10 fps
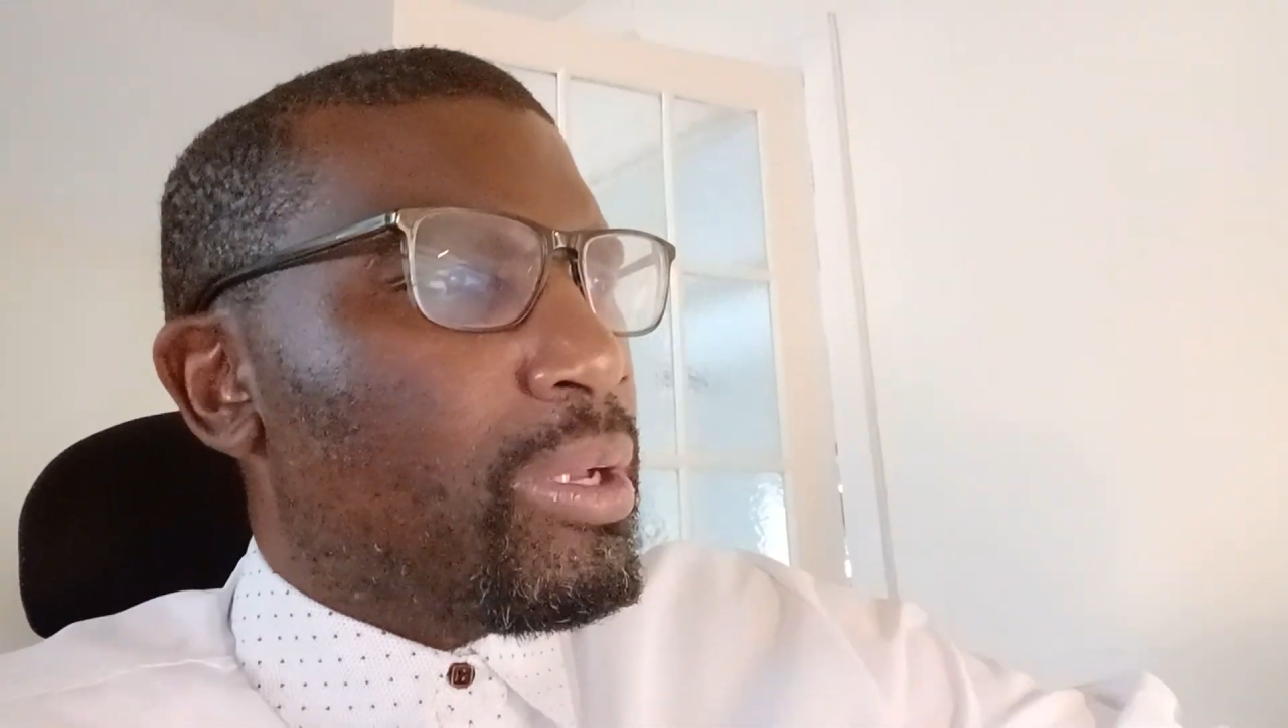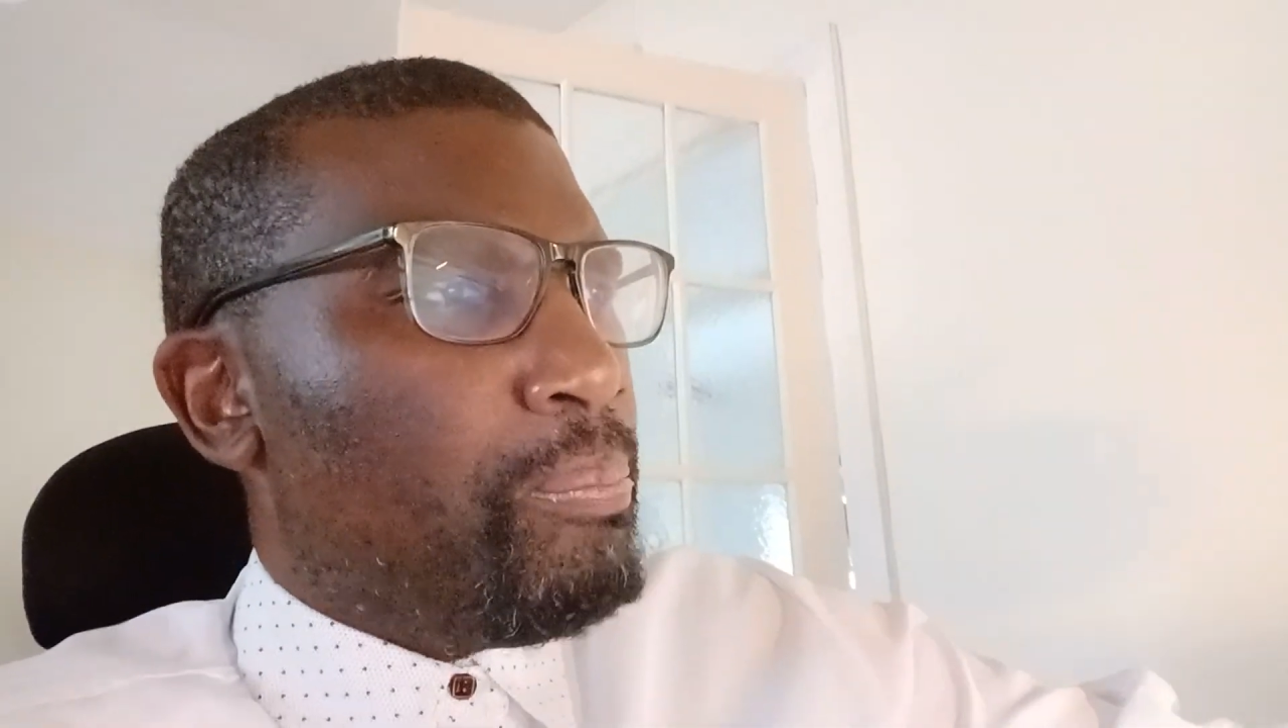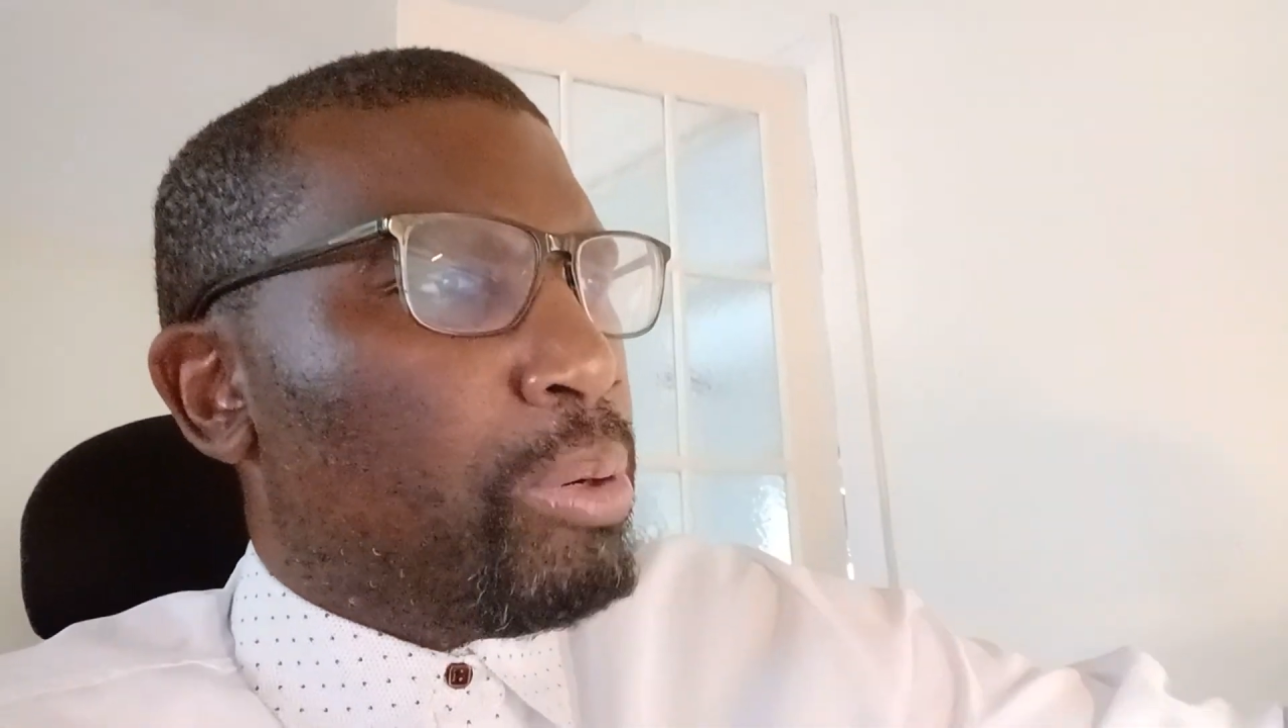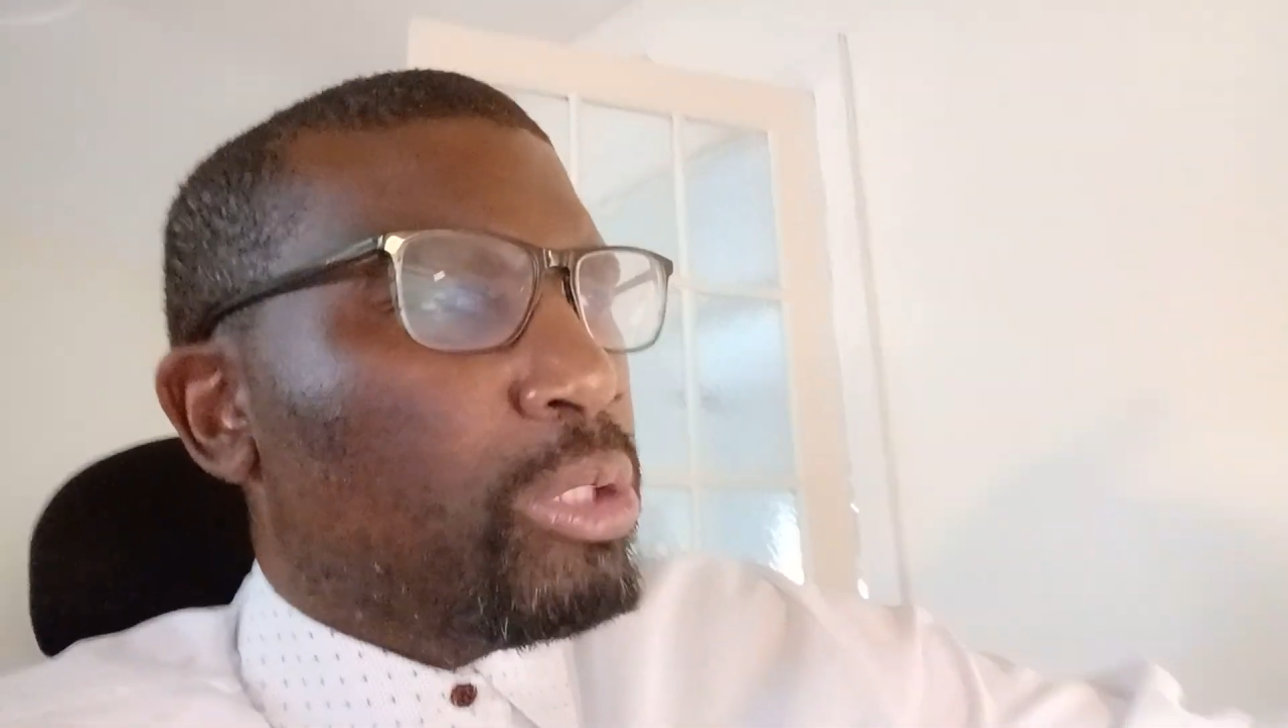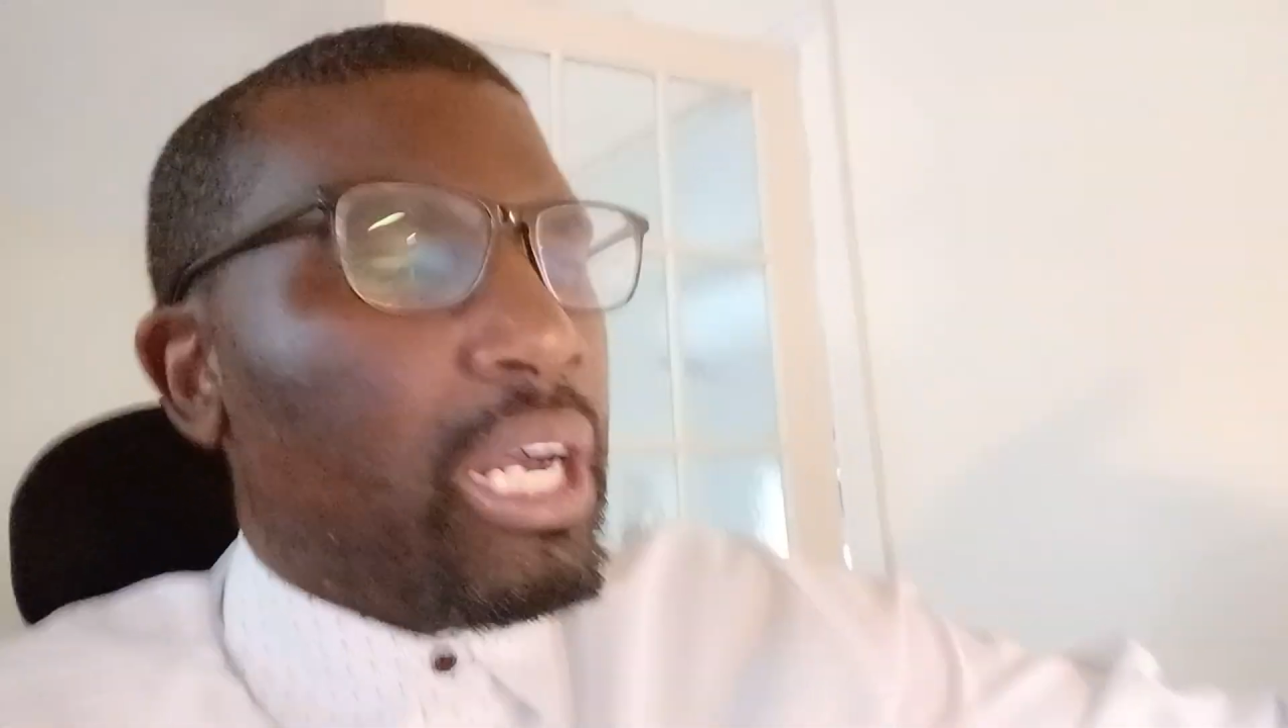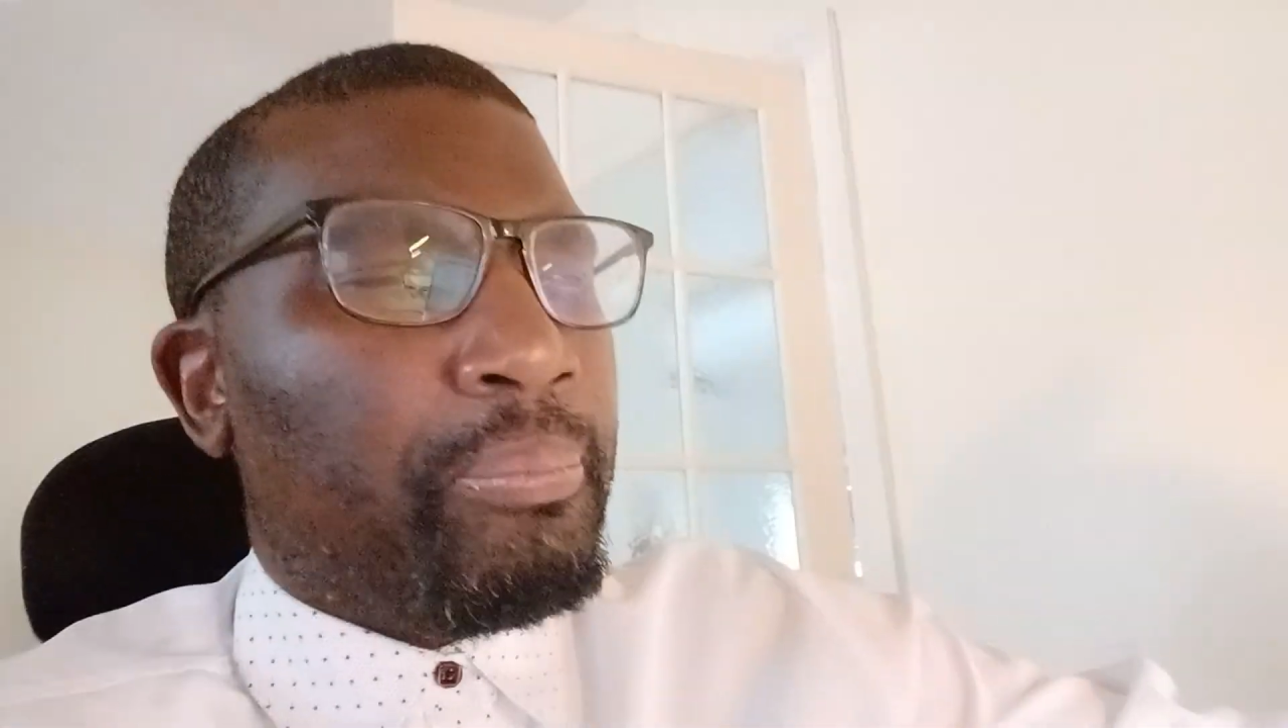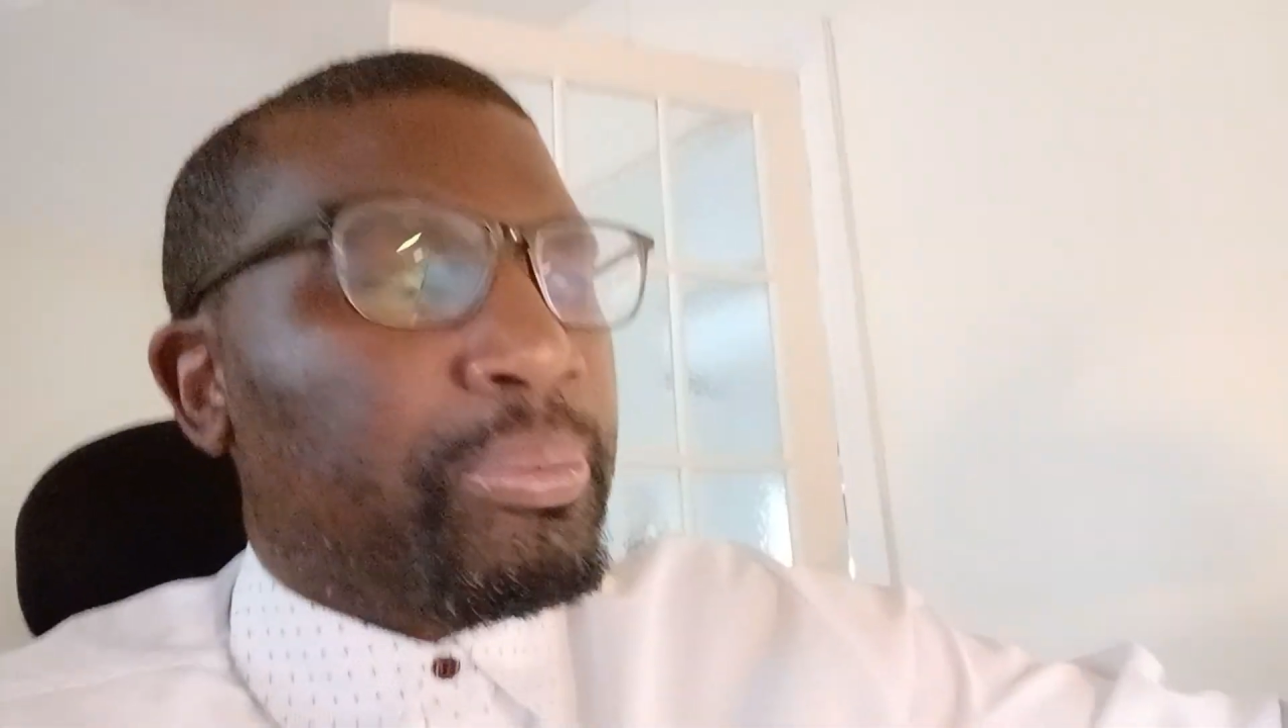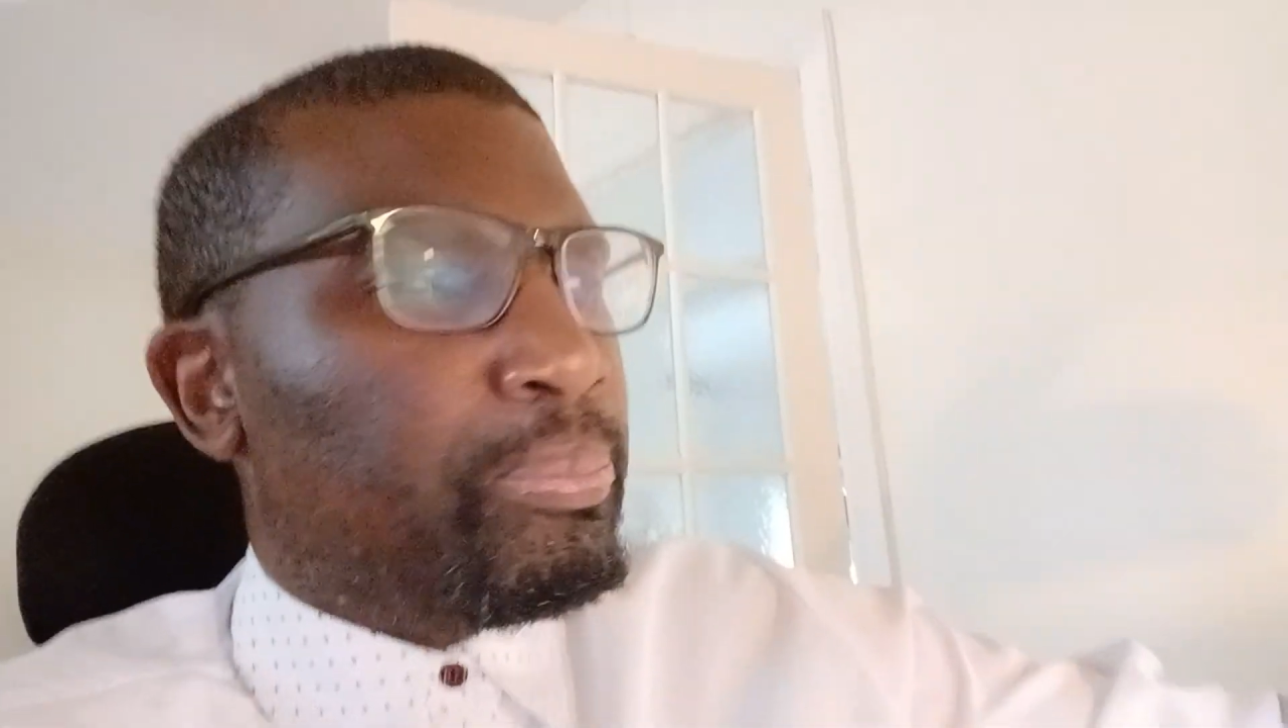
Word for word: pull up